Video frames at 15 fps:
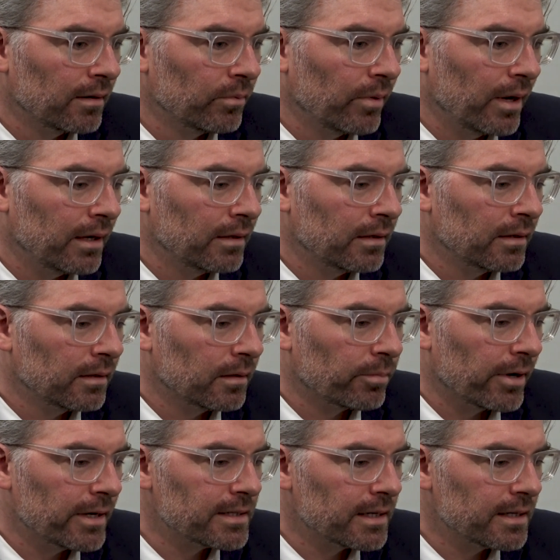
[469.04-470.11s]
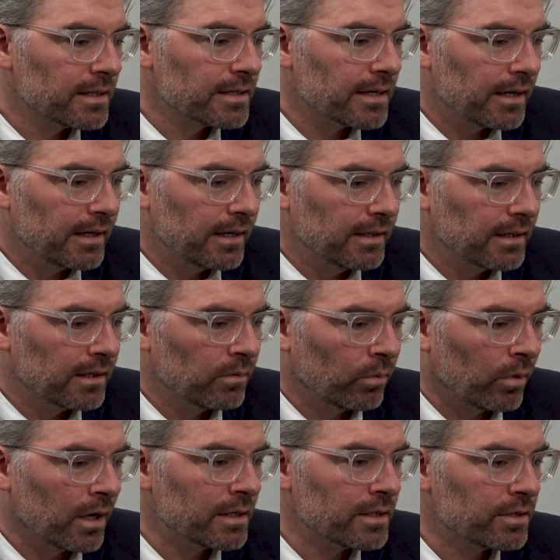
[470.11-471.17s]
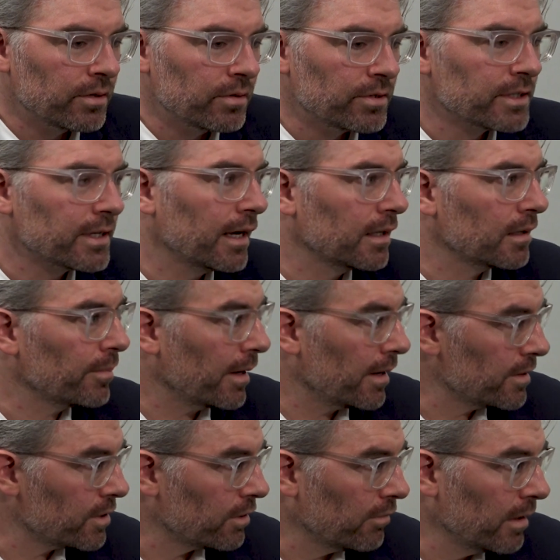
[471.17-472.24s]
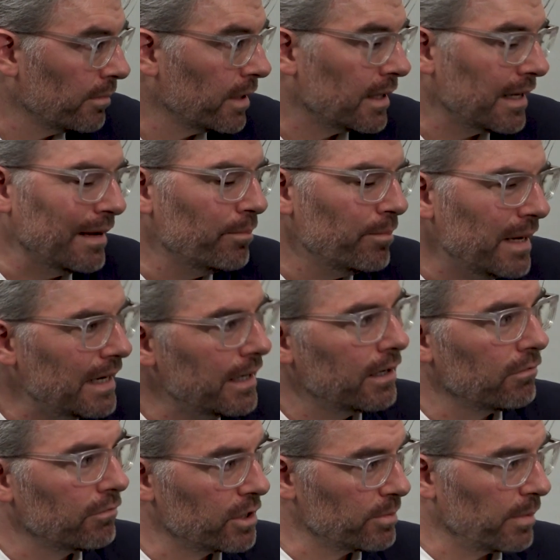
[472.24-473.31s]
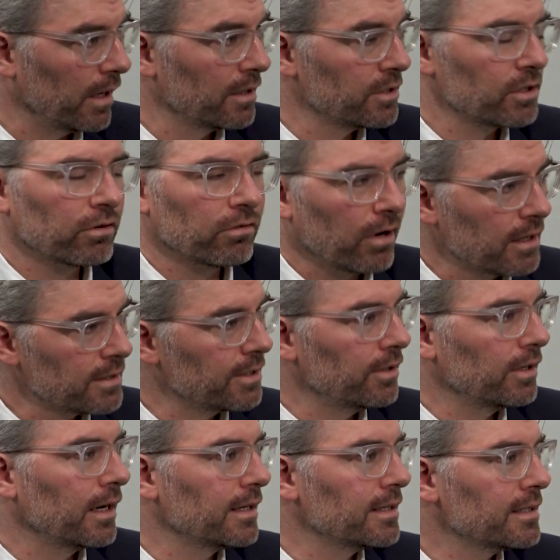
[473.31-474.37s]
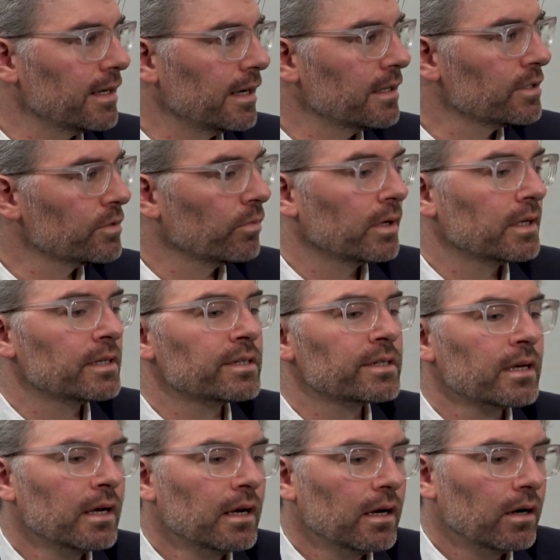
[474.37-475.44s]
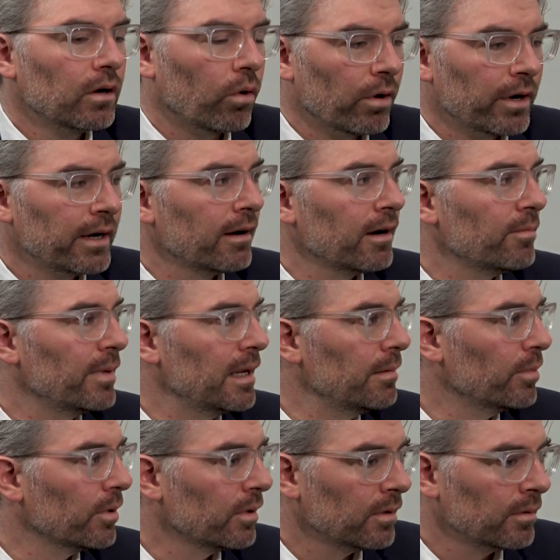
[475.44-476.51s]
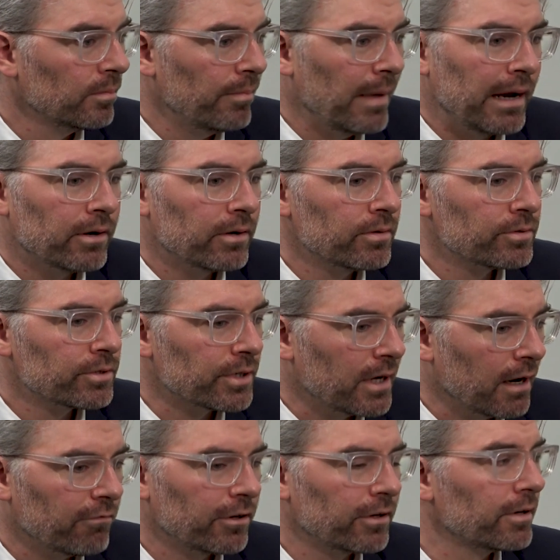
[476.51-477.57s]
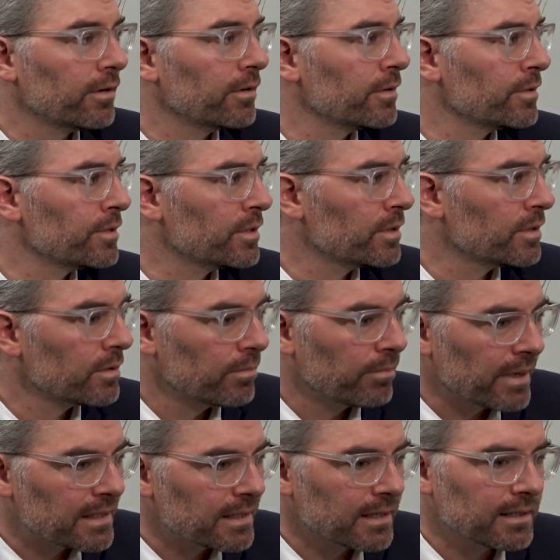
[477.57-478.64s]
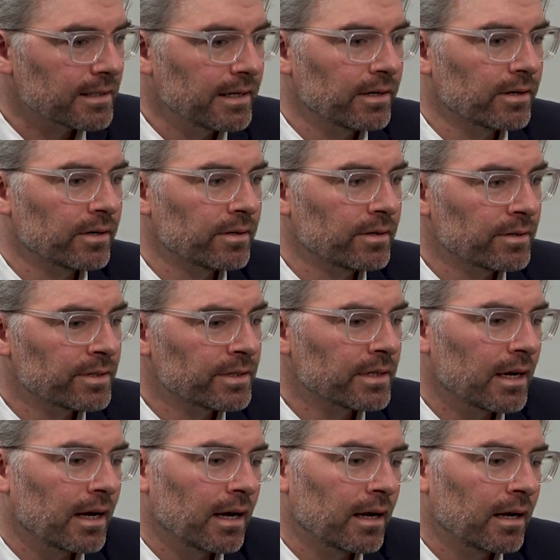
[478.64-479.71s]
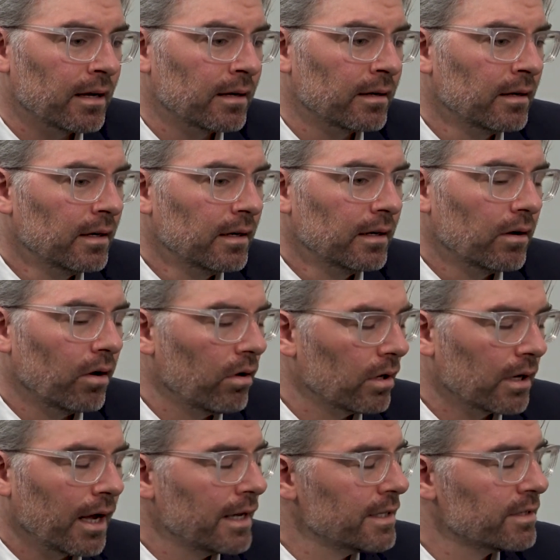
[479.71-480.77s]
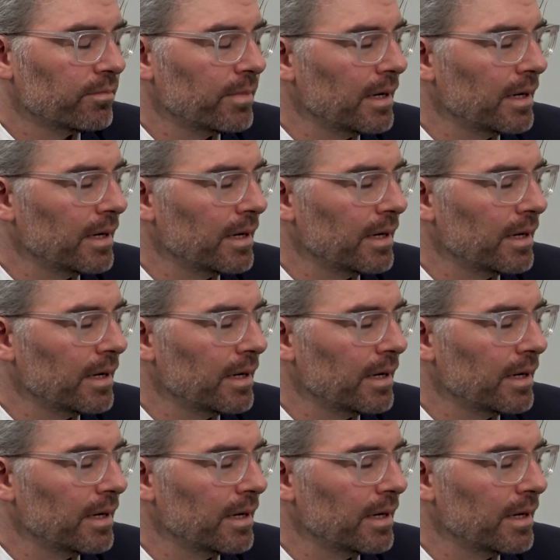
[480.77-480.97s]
when the president said he didn't want to stay in the Paris Agreement, the immediate response across the United States was ordinary people, mayors, governors, business leaders, all kinds of